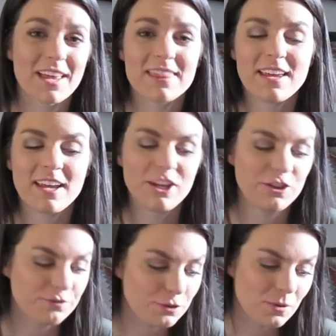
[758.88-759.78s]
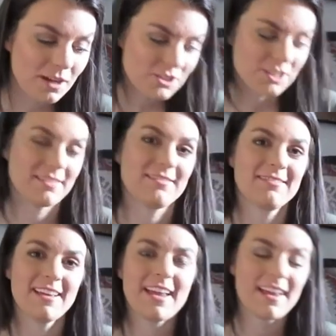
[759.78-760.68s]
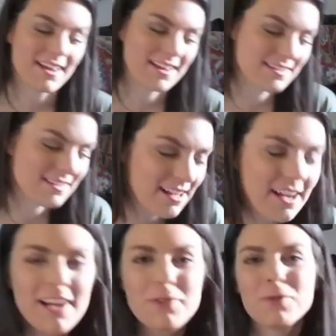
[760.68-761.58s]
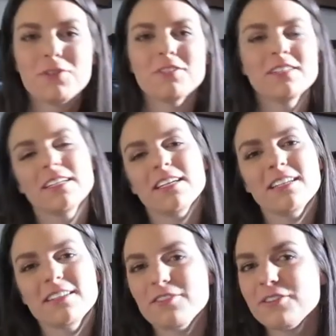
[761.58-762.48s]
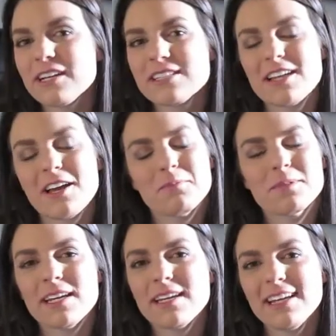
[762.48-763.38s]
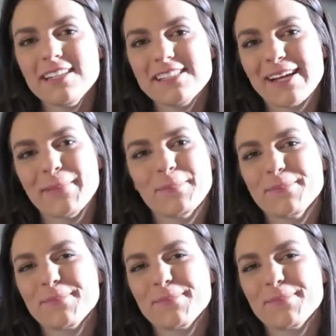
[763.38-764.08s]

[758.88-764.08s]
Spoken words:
thank you for watching, and I will give you guys an update next time.